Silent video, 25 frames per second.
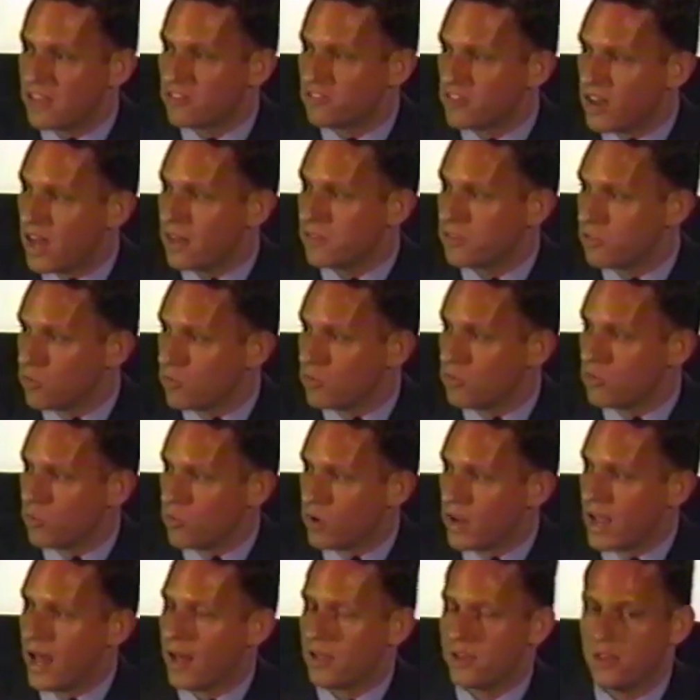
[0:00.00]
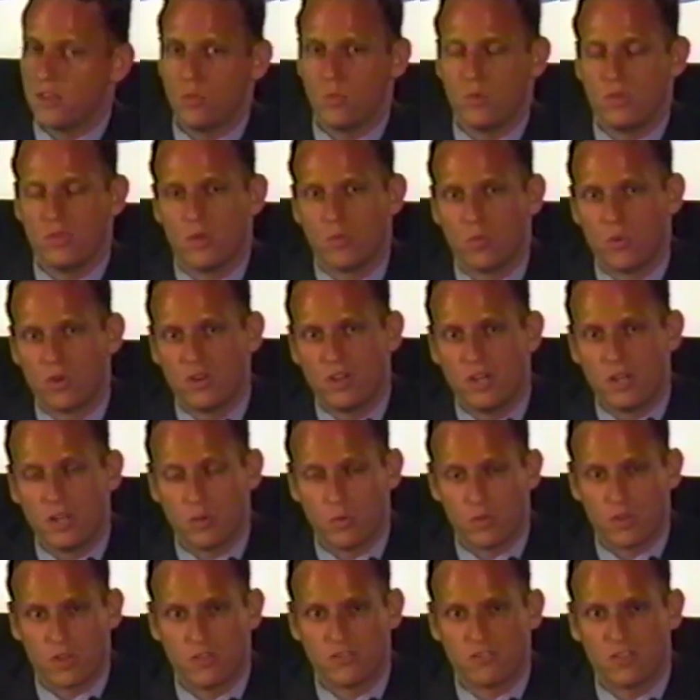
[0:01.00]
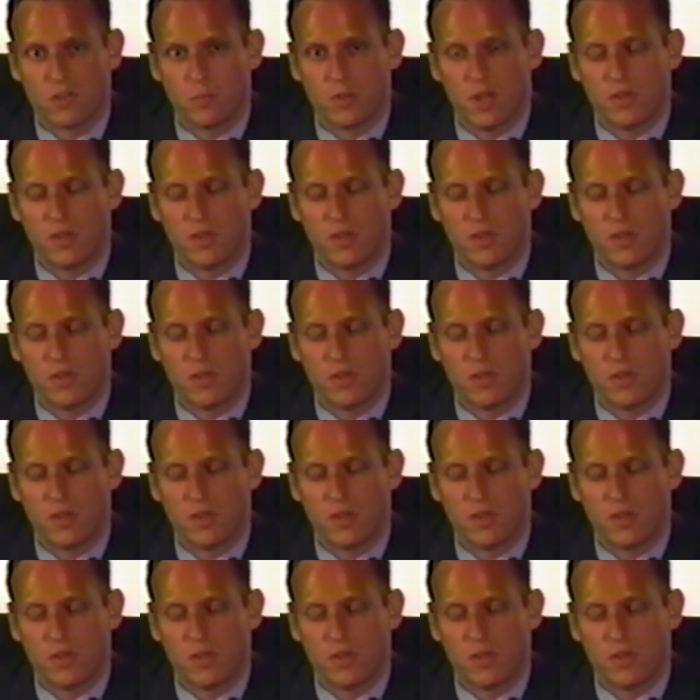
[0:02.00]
not the reality that we're dealing with on some